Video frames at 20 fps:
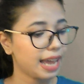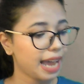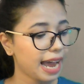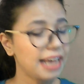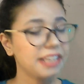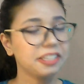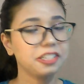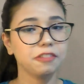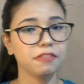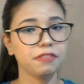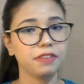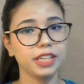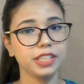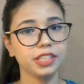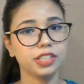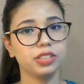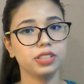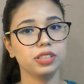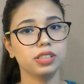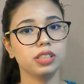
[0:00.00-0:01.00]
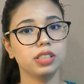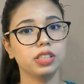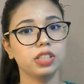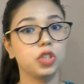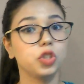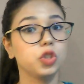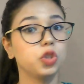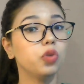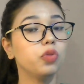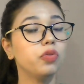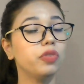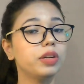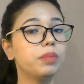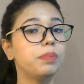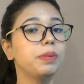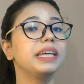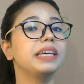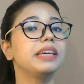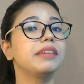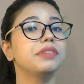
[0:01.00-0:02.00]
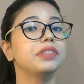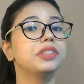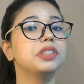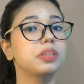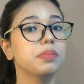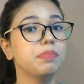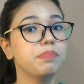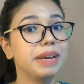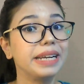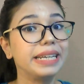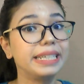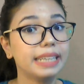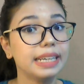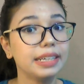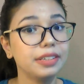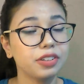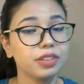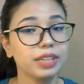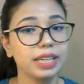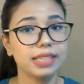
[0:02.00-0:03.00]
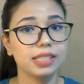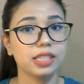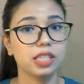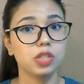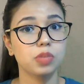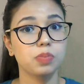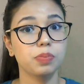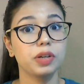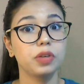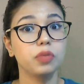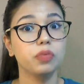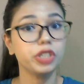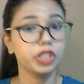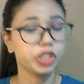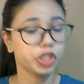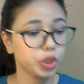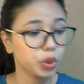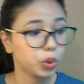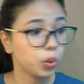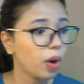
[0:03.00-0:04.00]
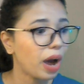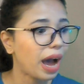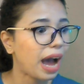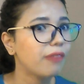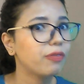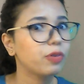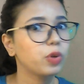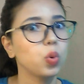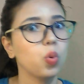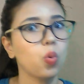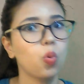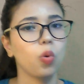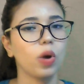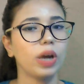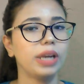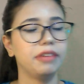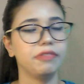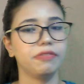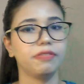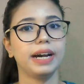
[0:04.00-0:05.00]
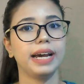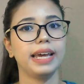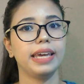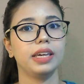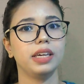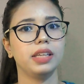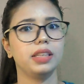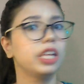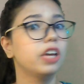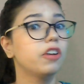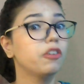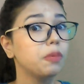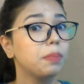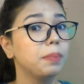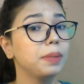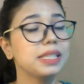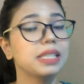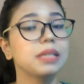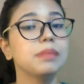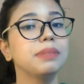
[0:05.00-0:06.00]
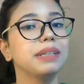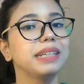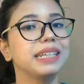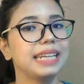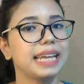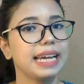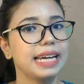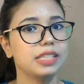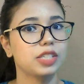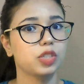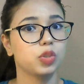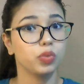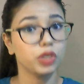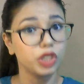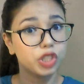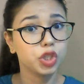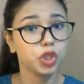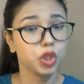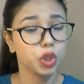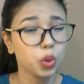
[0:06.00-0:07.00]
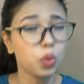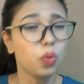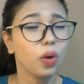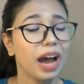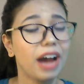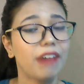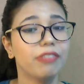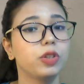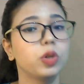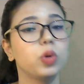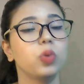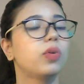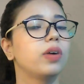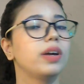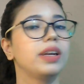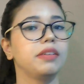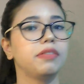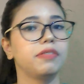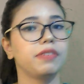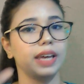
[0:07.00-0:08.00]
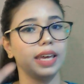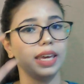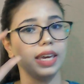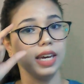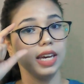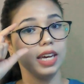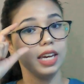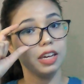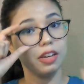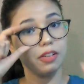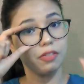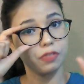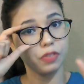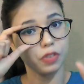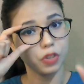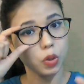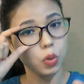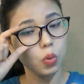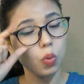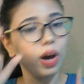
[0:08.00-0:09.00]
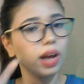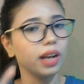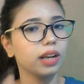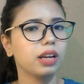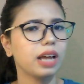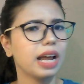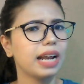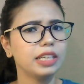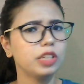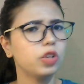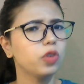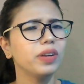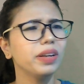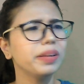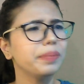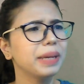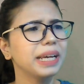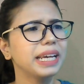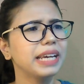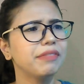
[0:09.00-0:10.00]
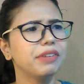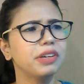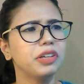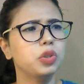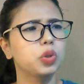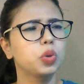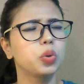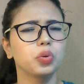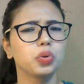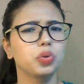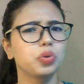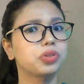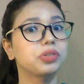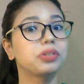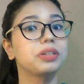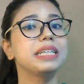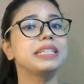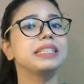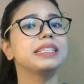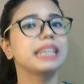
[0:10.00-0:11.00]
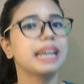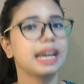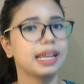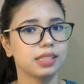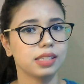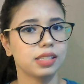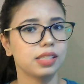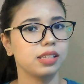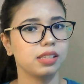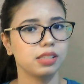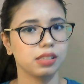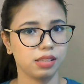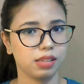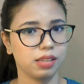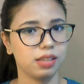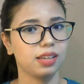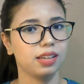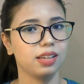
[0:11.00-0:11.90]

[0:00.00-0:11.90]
As a fresher, you will be given some mandatory assessment which you have to qualify. There will be some test which you have to qualify. And you will be given 2 to 3 chances.